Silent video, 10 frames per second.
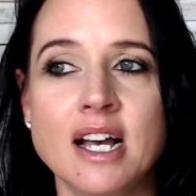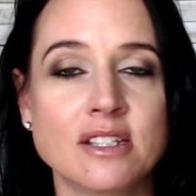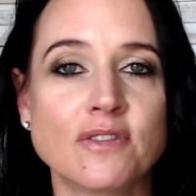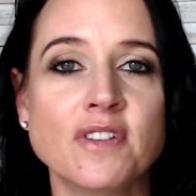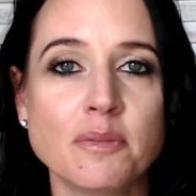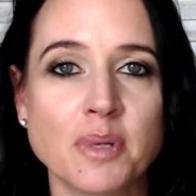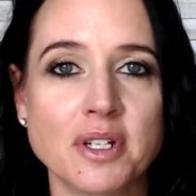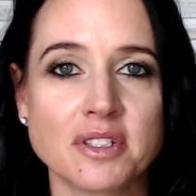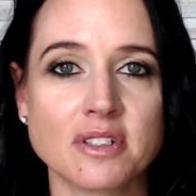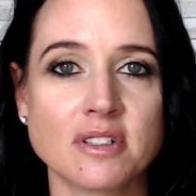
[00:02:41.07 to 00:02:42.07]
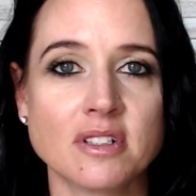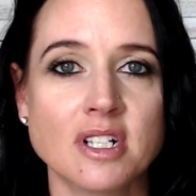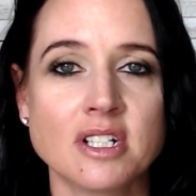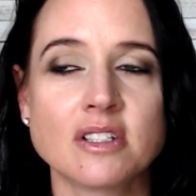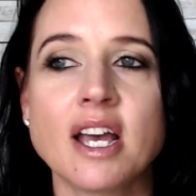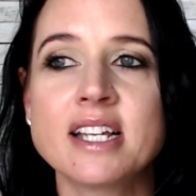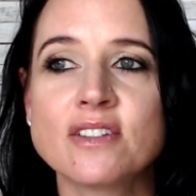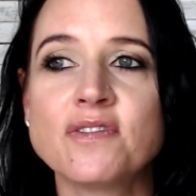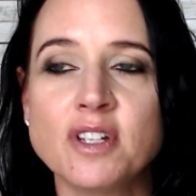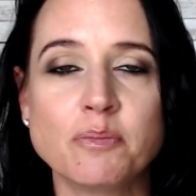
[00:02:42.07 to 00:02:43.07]
as a fit person. So
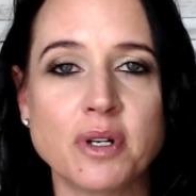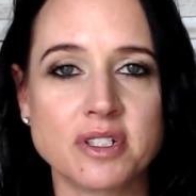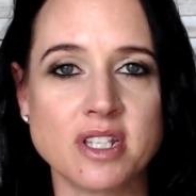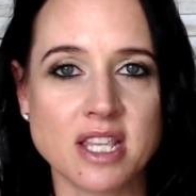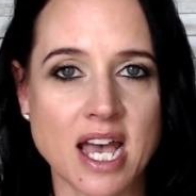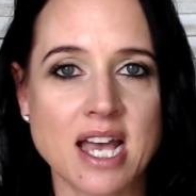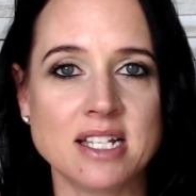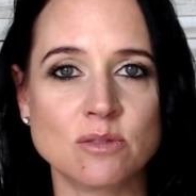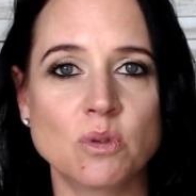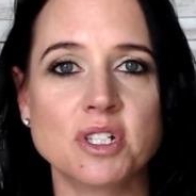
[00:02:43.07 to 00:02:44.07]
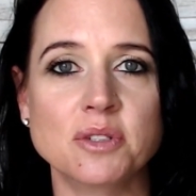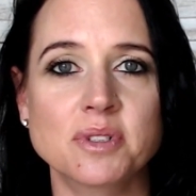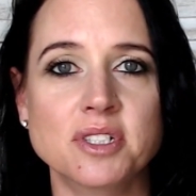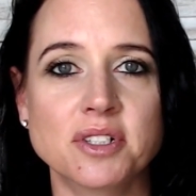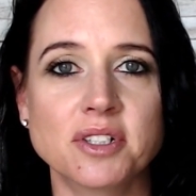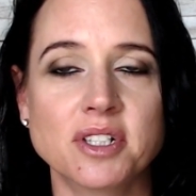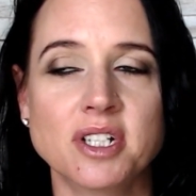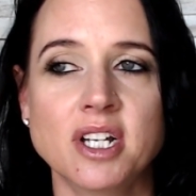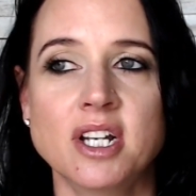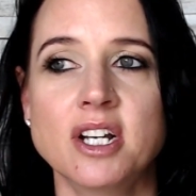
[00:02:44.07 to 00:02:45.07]
as a fit person, that is what you would do.
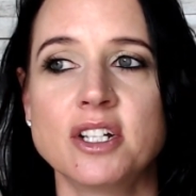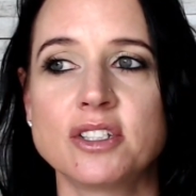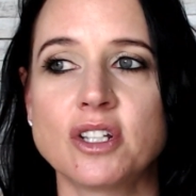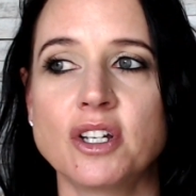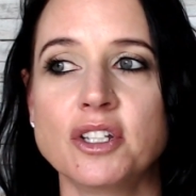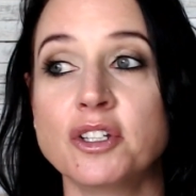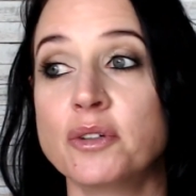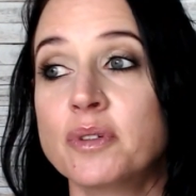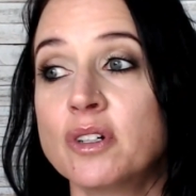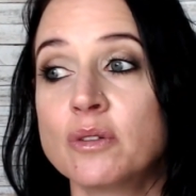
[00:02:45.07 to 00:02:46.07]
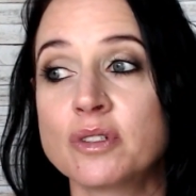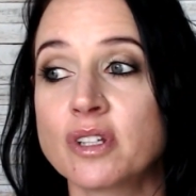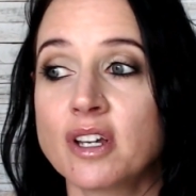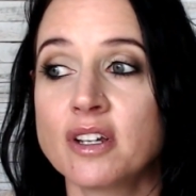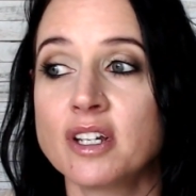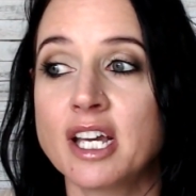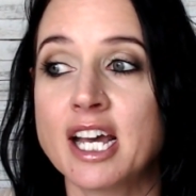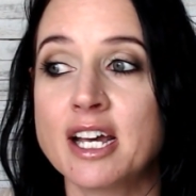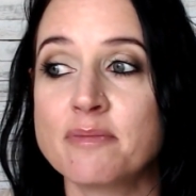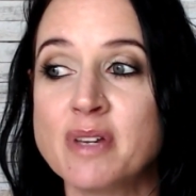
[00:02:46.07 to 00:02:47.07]
So you would also
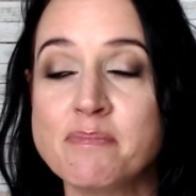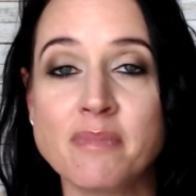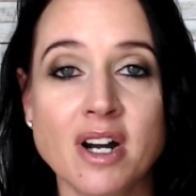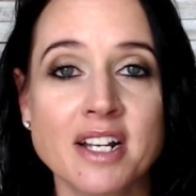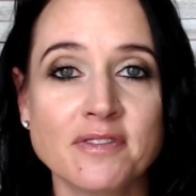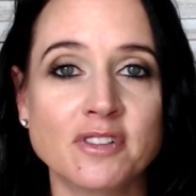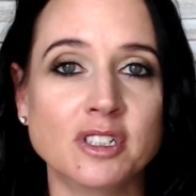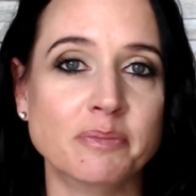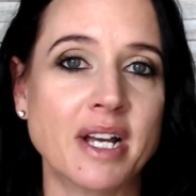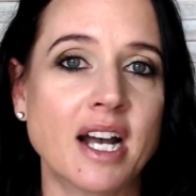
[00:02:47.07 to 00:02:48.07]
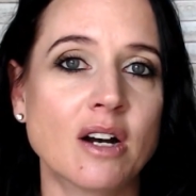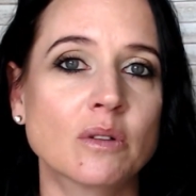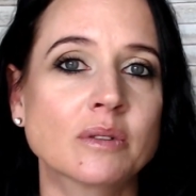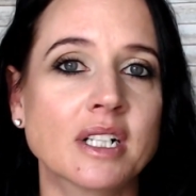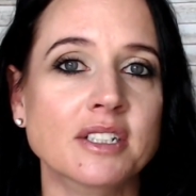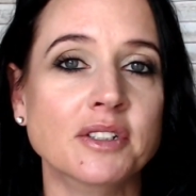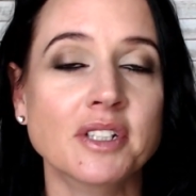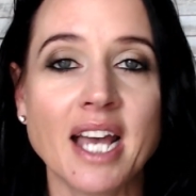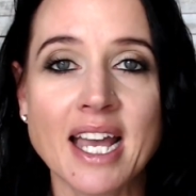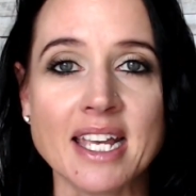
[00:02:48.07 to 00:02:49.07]
be mindful about what
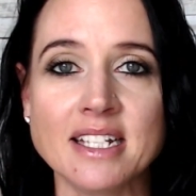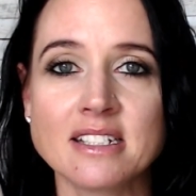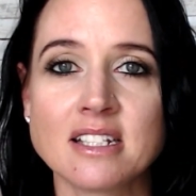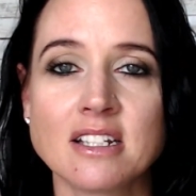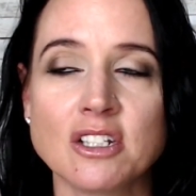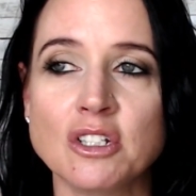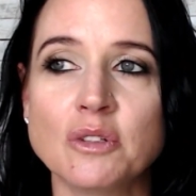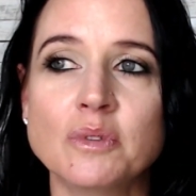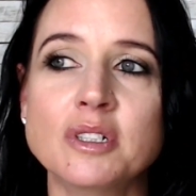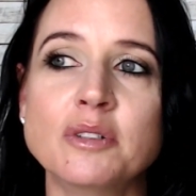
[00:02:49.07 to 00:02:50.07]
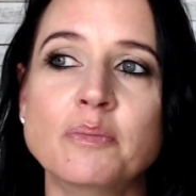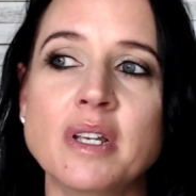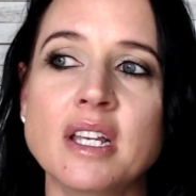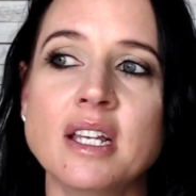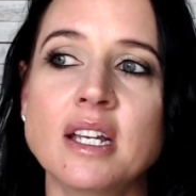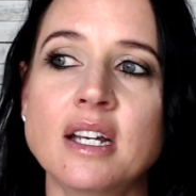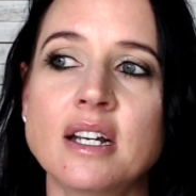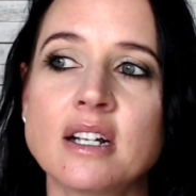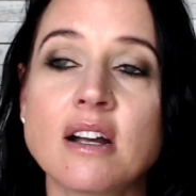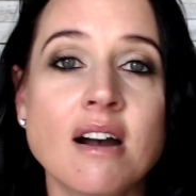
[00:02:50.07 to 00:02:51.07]
you ate. You would be
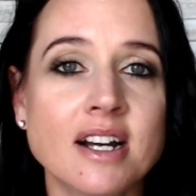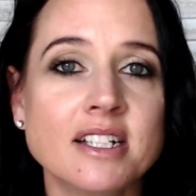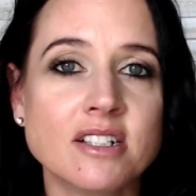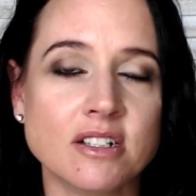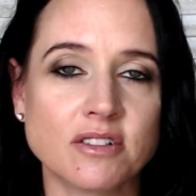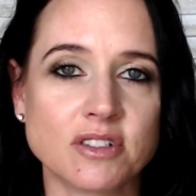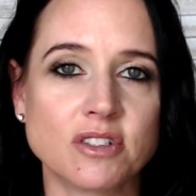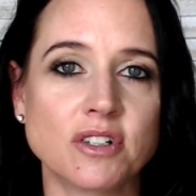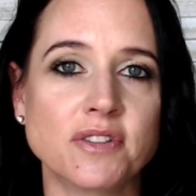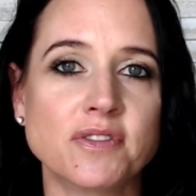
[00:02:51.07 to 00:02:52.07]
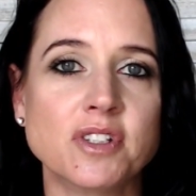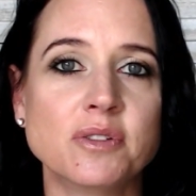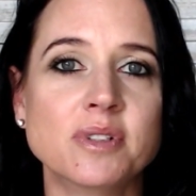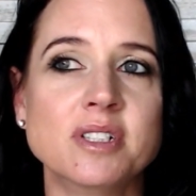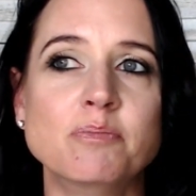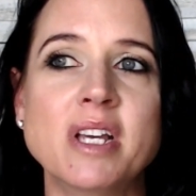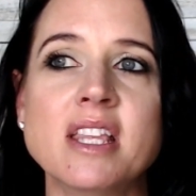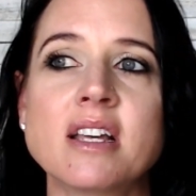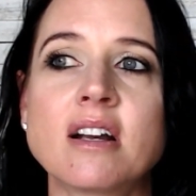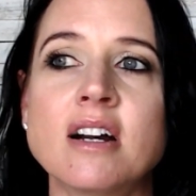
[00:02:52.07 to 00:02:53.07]
kind to yourself. You would
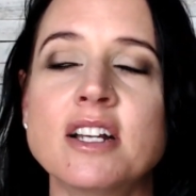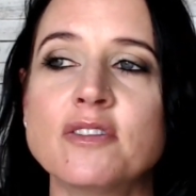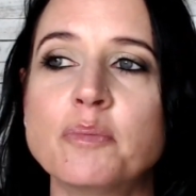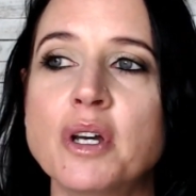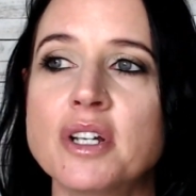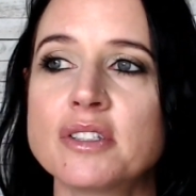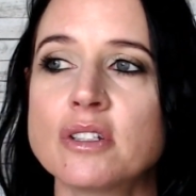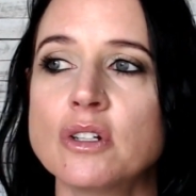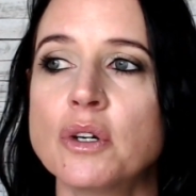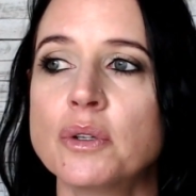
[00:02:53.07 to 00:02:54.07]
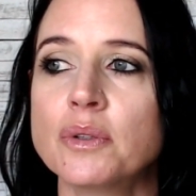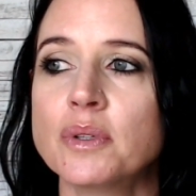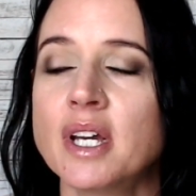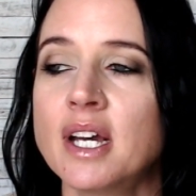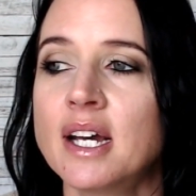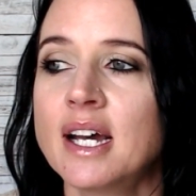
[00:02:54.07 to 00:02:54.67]
be the kind of person who